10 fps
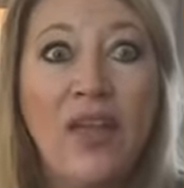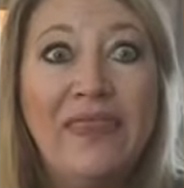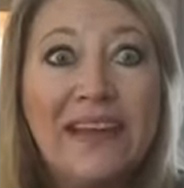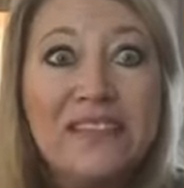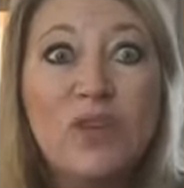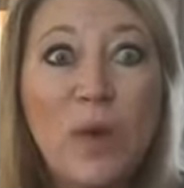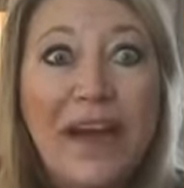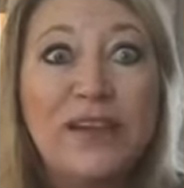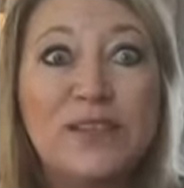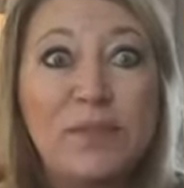That's the way
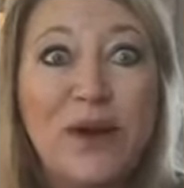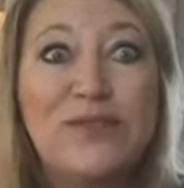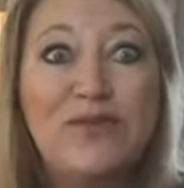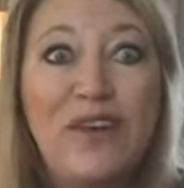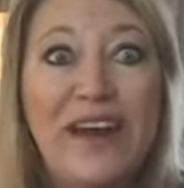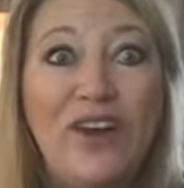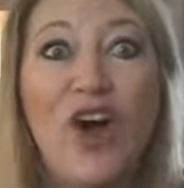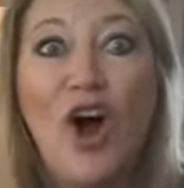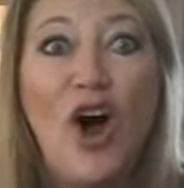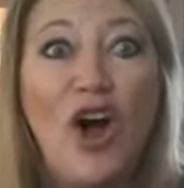you're supposed to
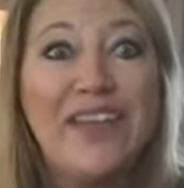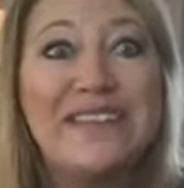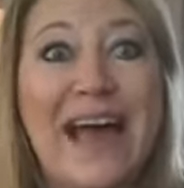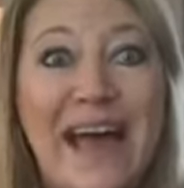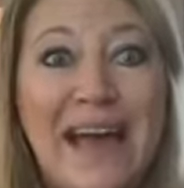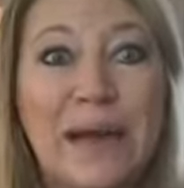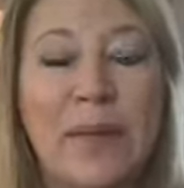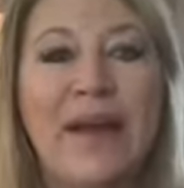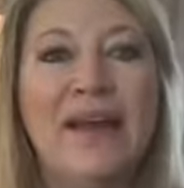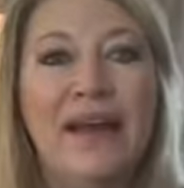feel all the
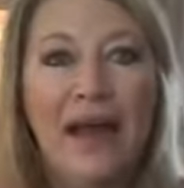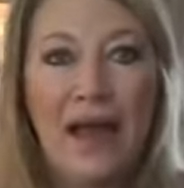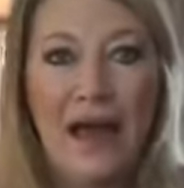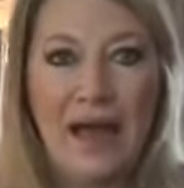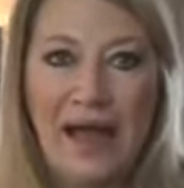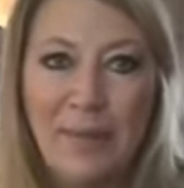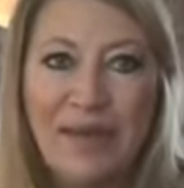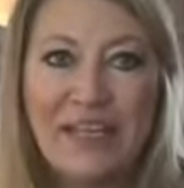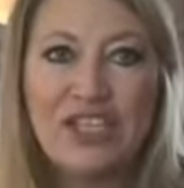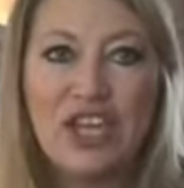time. I'm
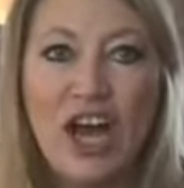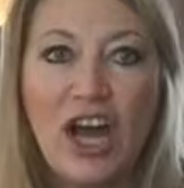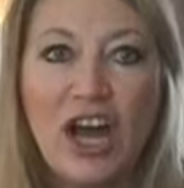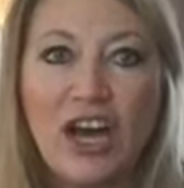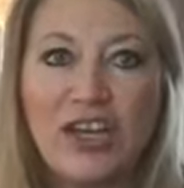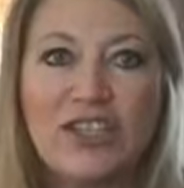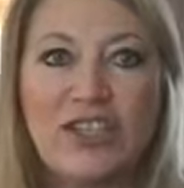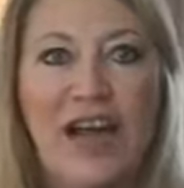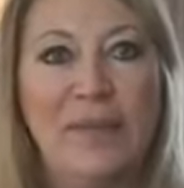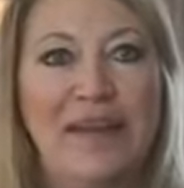in charge.
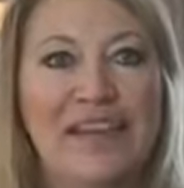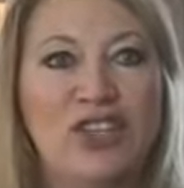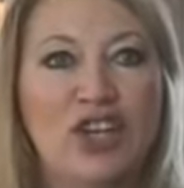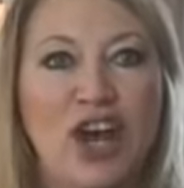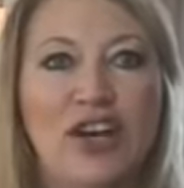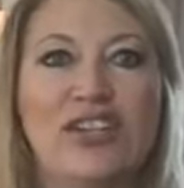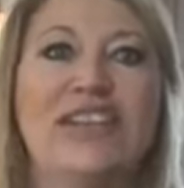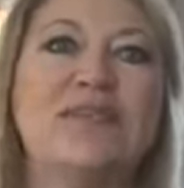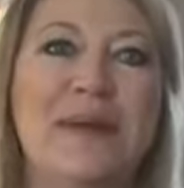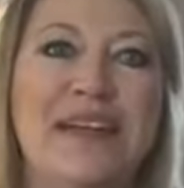I'm in charge. I
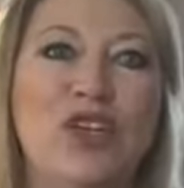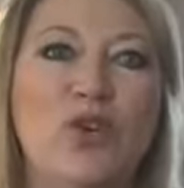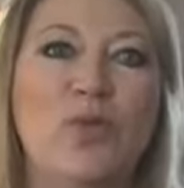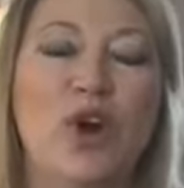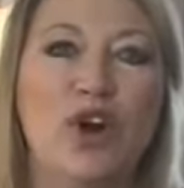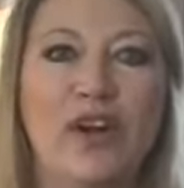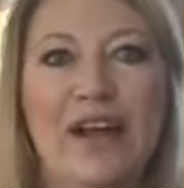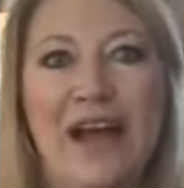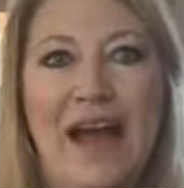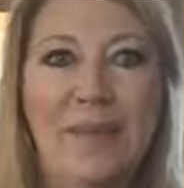just made a new word.
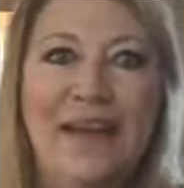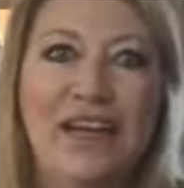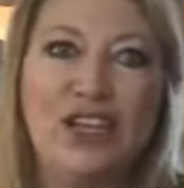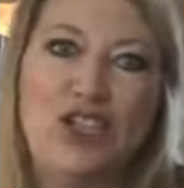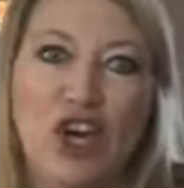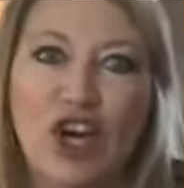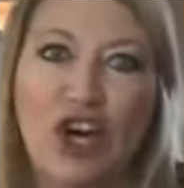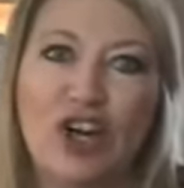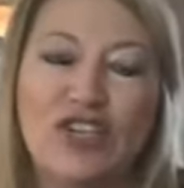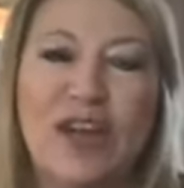I'm in
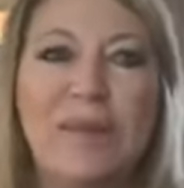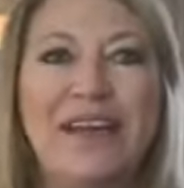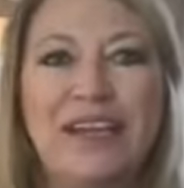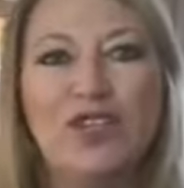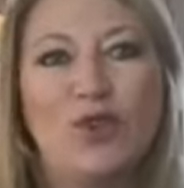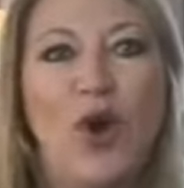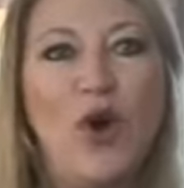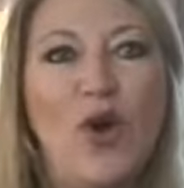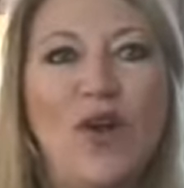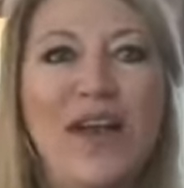charge. I'm in
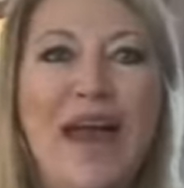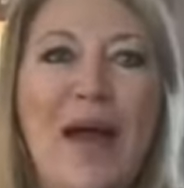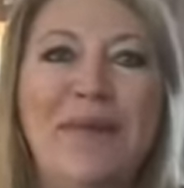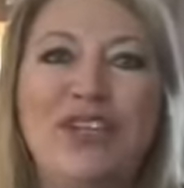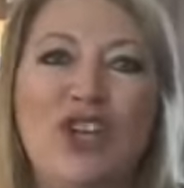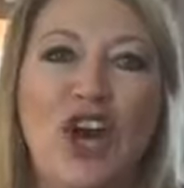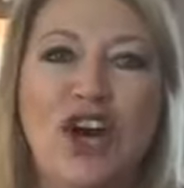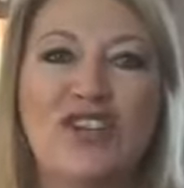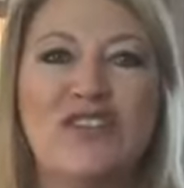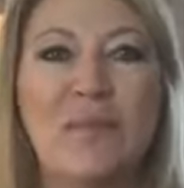control. I'm in
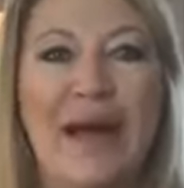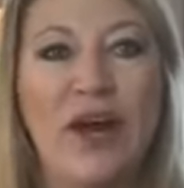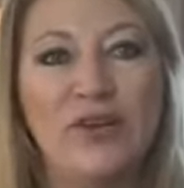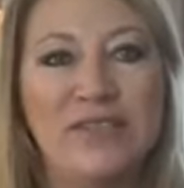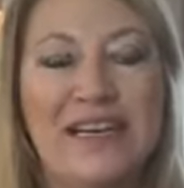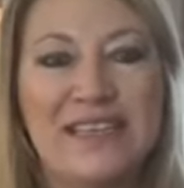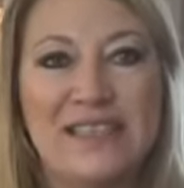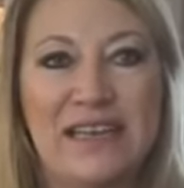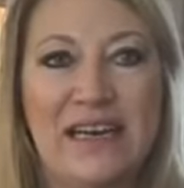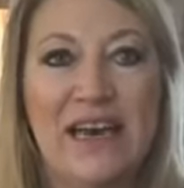charge of my own
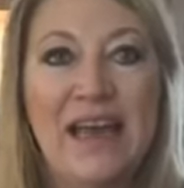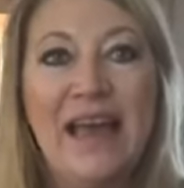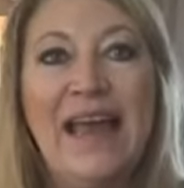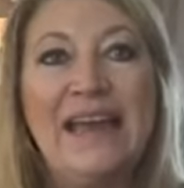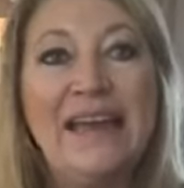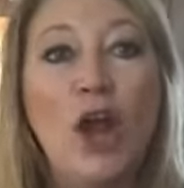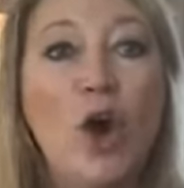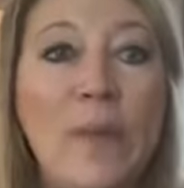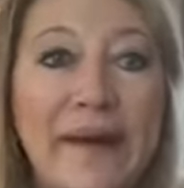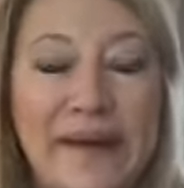destiny. And
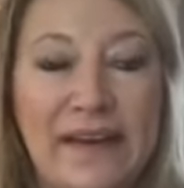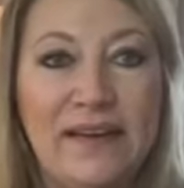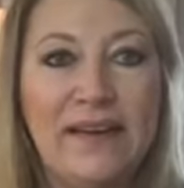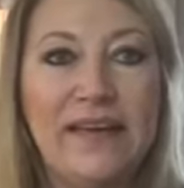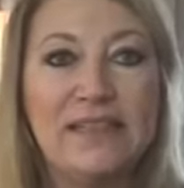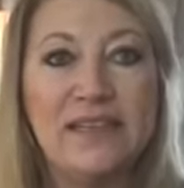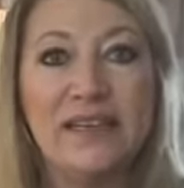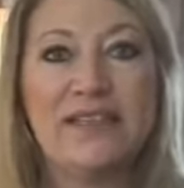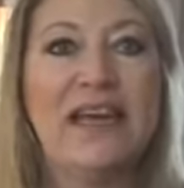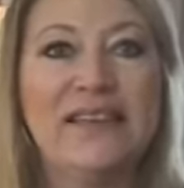nobody is
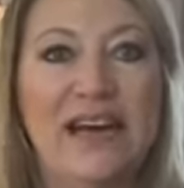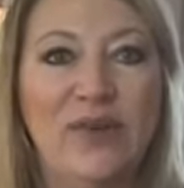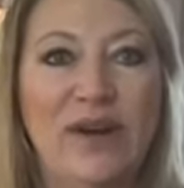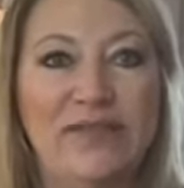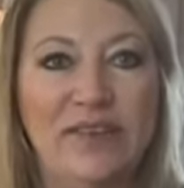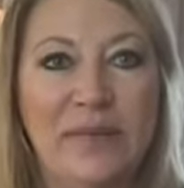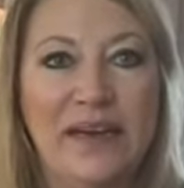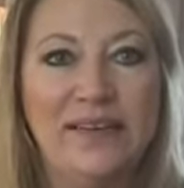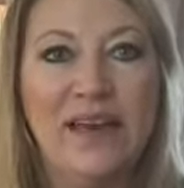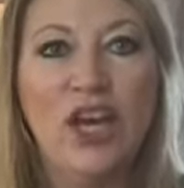going to take that away from
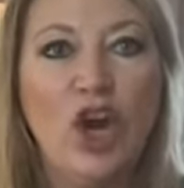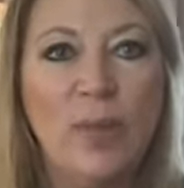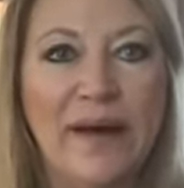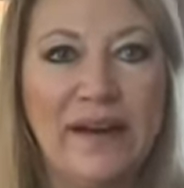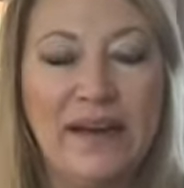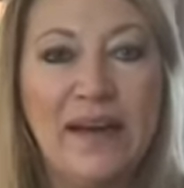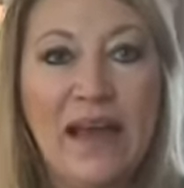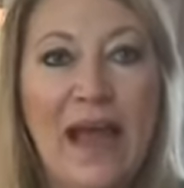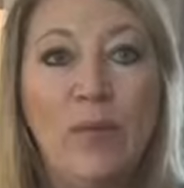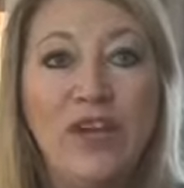me. Nobody.
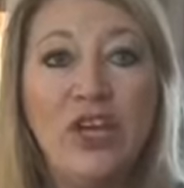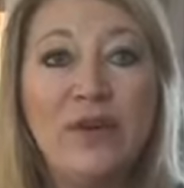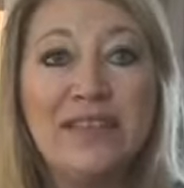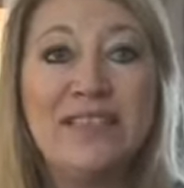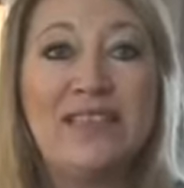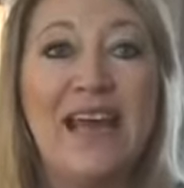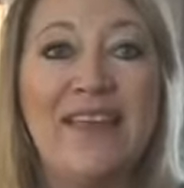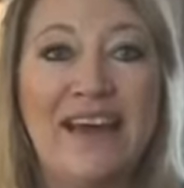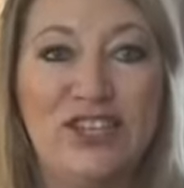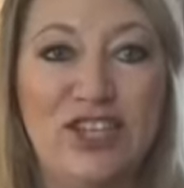And when you can say
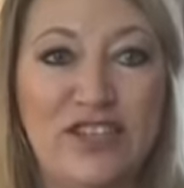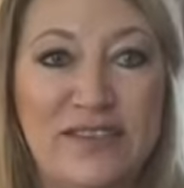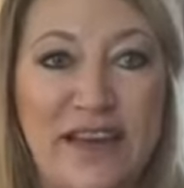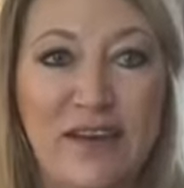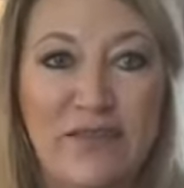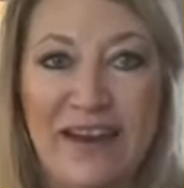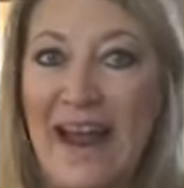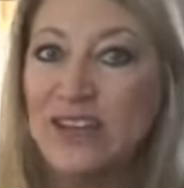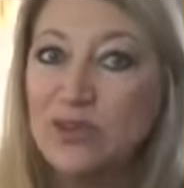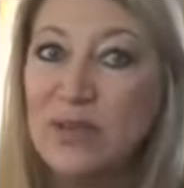that to yourself and
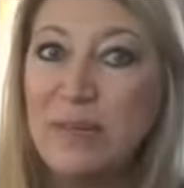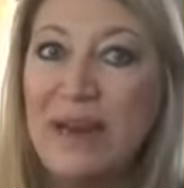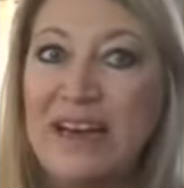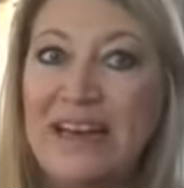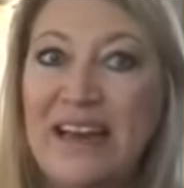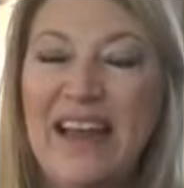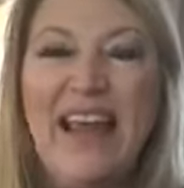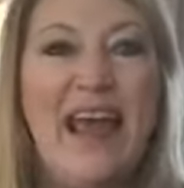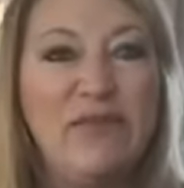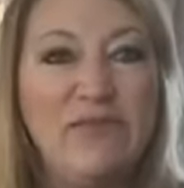actually mean it
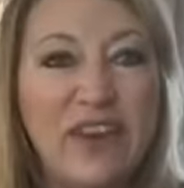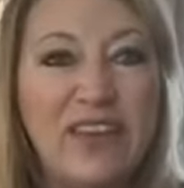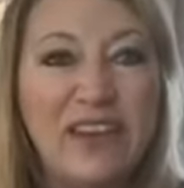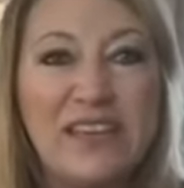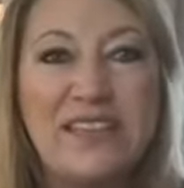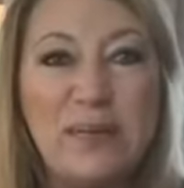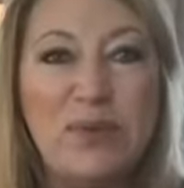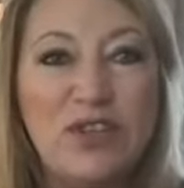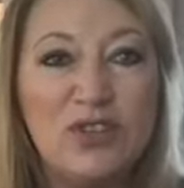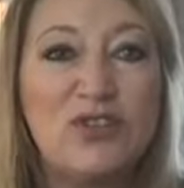and feel it deep
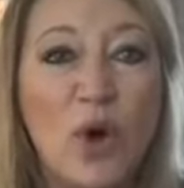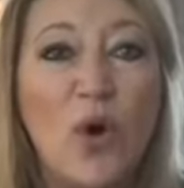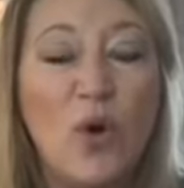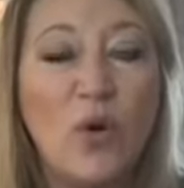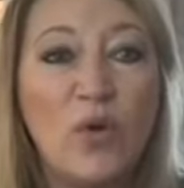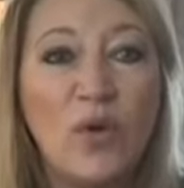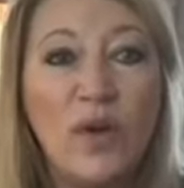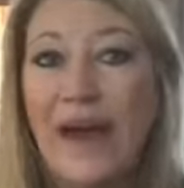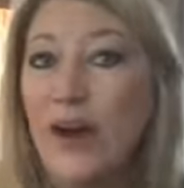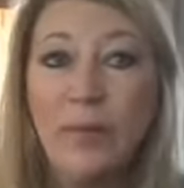in your soul,
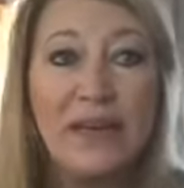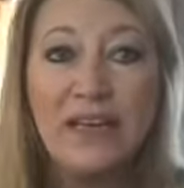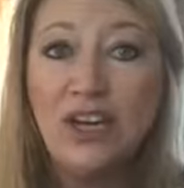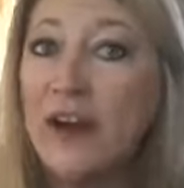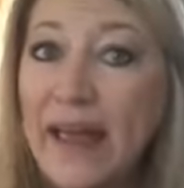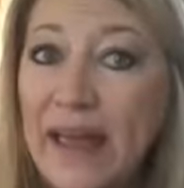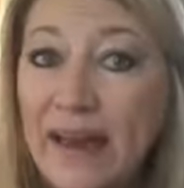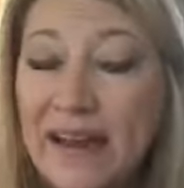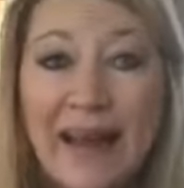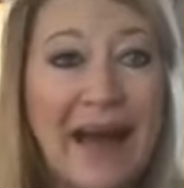I don't mean in your
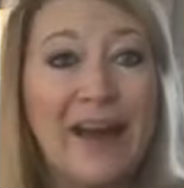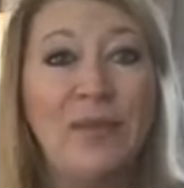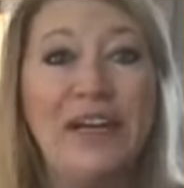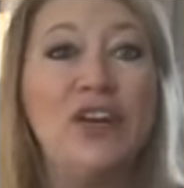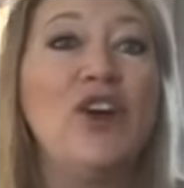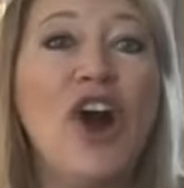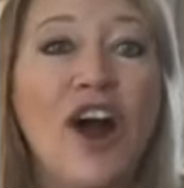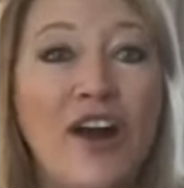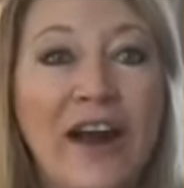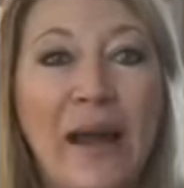head, I don't mean in your
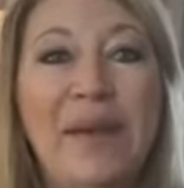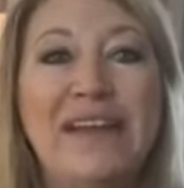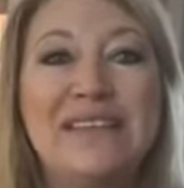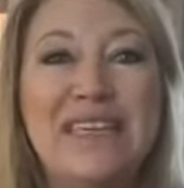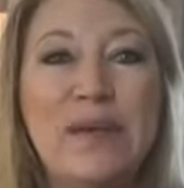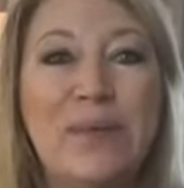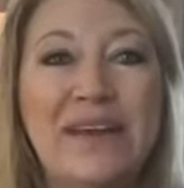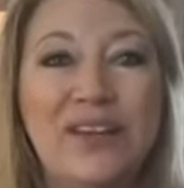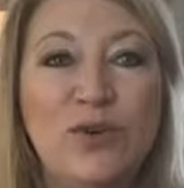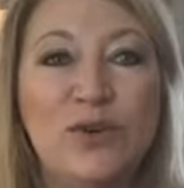heart, I mean deep
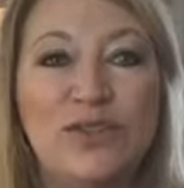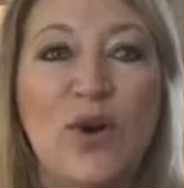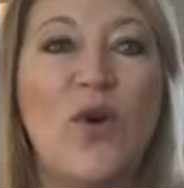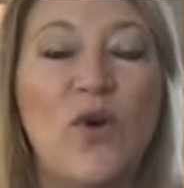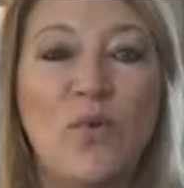in your soul.